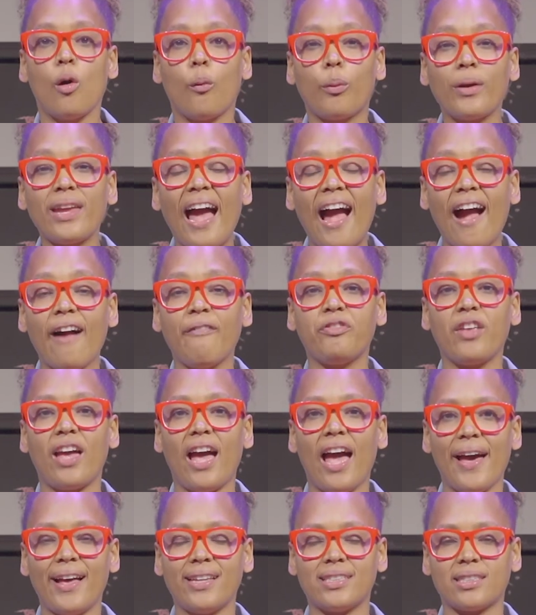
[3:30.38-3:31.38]
We have
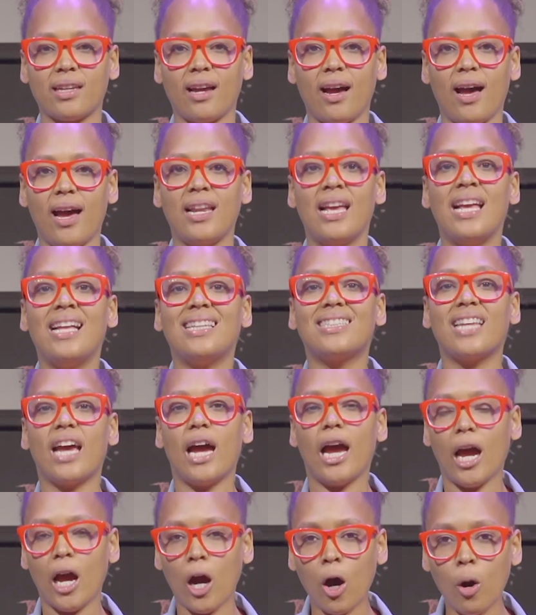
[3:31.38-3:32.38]
to ask God to
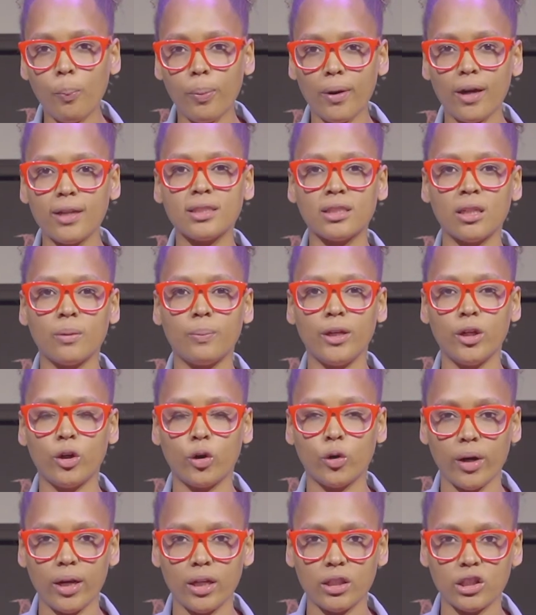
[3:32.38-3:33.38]
help us to be
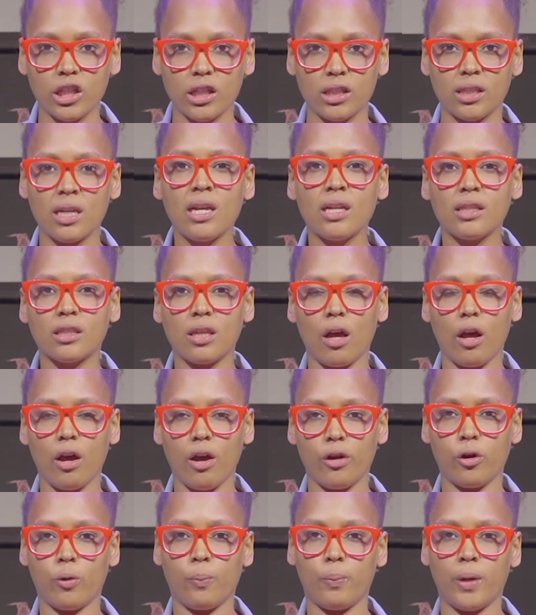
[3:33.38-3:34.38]
gracious to
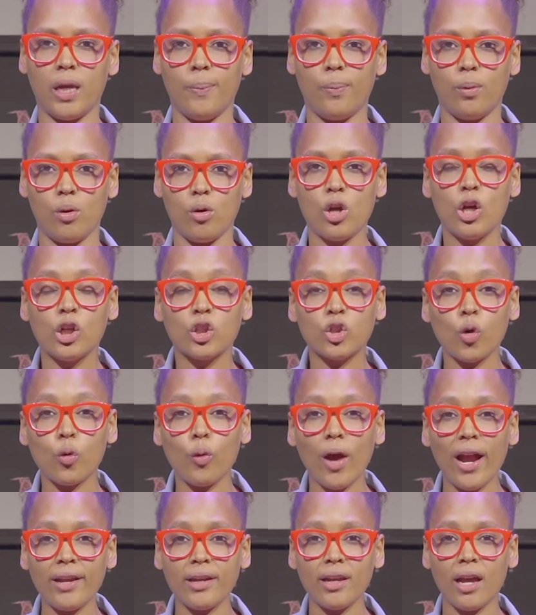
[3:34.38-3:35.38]
other people. So,
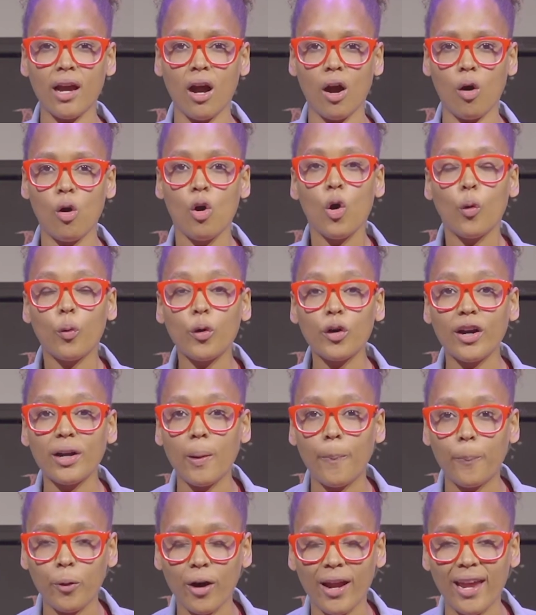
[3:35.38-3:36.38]
right now, we're going to
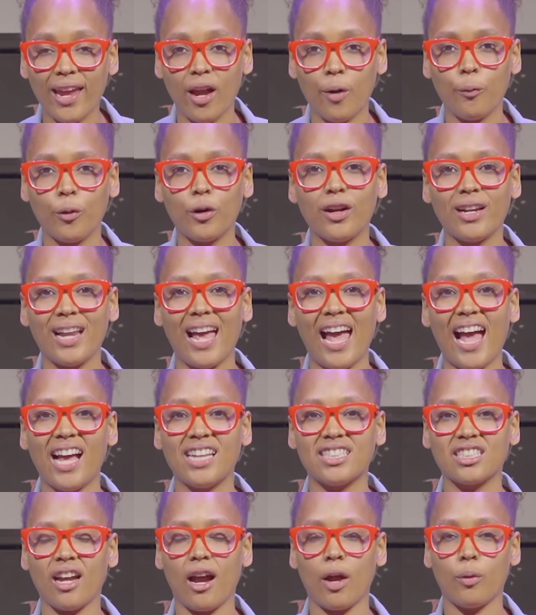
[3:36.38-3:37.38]
pray and we're going to
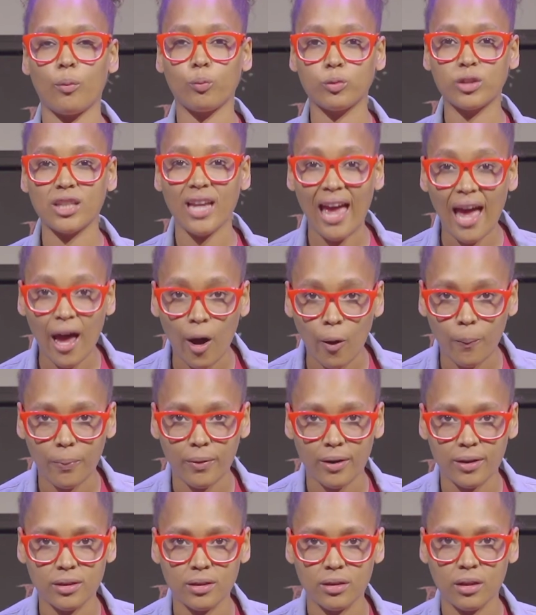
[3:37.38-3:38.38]
ask God to help
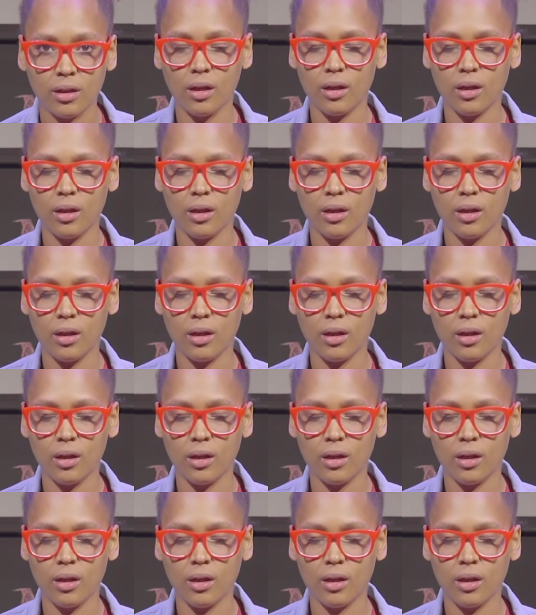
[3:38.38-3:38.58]
us.